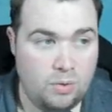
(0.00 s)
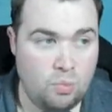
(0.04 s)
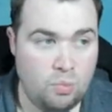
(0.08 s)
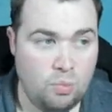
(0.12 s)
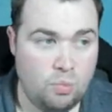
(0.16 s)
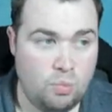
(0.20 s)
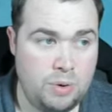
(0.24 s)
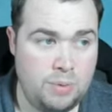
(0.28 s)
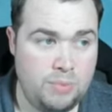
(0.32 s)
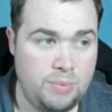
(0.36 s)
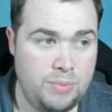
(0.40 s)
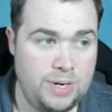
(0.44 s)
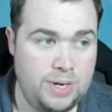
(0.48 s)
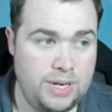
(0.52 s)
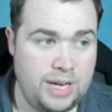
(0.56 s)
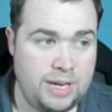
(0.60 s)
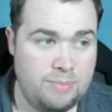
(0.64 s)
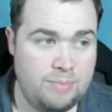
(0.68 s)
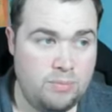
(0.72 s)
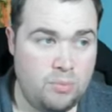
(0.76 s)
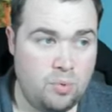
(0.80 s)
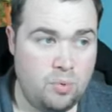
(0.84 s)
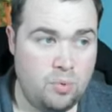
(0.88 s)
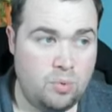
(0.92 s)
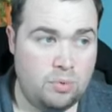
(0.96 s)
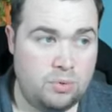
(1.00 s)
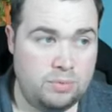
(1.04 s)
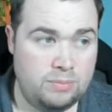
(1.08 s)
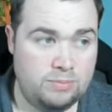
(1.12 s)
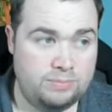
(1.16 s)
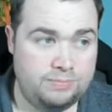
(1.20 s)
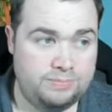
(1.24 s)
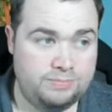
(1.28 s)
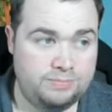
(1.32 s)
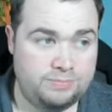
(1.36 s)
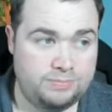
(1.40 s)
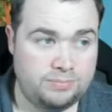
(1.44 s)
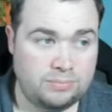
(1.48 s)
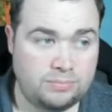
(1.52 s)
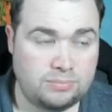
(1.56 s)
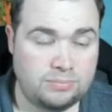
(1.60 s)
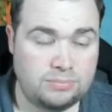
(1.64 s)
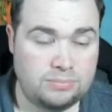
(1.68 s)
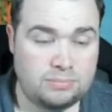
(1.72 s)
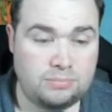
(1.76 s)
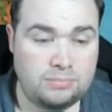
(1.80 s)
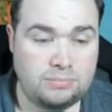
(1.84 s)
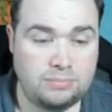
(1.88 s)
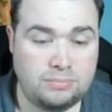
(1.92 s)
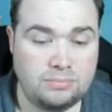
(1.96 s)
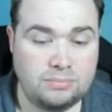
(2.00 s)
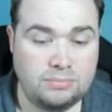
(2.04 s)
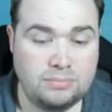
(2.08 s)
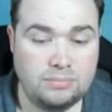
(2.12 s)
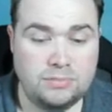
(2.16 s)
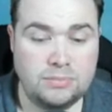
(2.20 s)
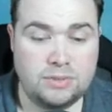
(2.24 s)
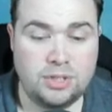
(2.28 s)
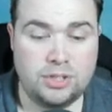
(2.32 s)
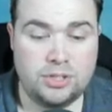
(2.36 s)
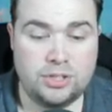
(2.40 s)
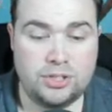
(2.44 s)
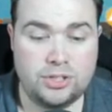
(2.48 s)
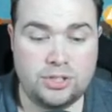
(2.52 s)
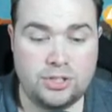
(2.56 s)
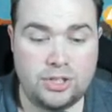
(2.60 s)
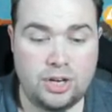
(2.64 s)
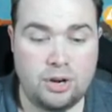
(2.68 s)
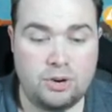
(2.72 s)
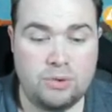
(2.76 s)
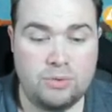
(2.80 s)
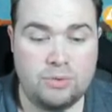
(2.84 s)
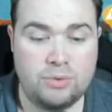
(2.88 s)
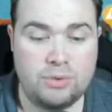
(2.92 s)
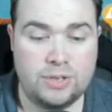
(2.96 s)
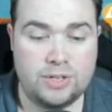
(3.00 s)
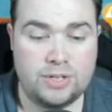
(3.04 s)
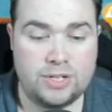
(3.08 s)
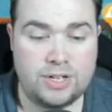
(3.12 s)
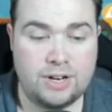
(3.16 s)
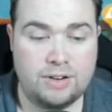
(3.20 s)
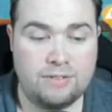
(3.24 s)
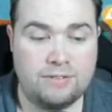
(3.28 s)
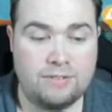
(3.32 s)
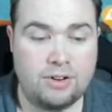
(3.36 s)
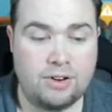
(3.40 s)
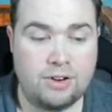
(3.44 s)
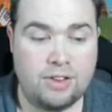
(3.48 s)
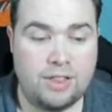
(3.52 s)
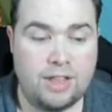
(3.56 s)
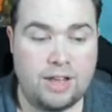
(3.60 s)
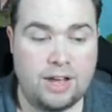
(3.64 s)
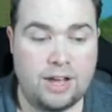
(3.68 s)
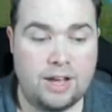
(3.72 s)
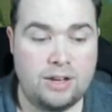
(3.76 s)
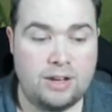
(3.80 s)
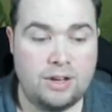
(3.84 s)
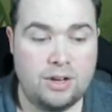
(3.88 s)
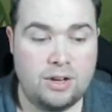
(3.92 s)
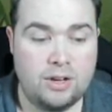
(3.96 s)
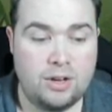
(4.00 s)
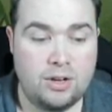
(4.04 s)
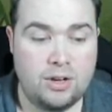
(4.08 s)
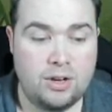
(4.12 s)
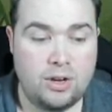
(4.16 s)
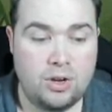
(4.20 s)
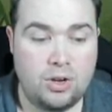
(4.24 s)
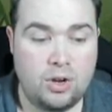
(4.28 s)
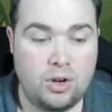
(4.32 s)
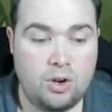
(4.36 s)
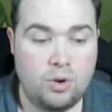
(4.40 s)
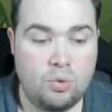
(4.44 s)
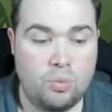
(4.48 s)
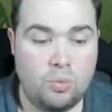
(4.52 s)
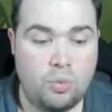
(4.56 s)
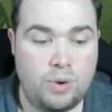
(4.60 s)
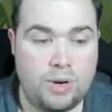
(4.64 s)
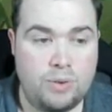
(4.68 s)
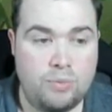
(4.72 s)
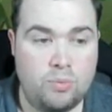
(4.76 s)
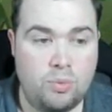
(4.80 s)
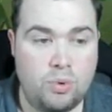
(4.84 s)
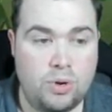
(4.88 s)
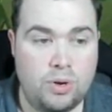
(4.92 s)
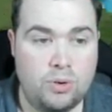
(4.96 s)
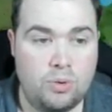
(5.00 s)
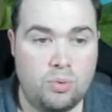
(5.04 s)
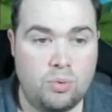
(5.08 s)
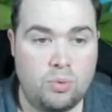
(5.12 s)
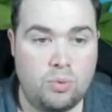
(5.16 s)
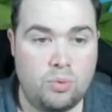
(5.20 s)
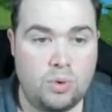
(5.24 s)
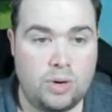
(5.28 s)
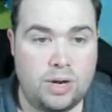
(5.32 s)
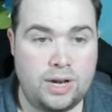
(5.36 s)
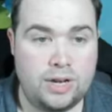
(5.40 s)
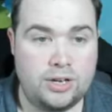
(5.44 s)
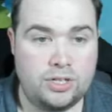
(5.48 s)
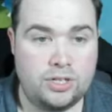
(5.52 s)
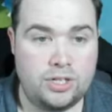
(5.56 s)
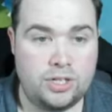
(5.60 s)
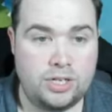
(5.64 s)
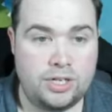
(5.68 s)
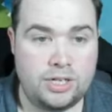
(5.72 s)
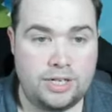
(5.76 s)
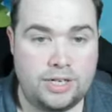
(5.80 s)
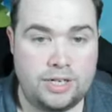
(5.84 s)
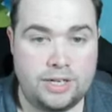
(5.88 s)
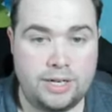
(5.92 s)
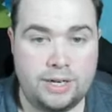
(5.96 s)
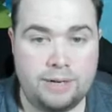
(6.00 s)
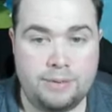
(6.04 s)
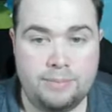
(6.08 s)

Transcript: When we get more stone and stuff like that, we will actually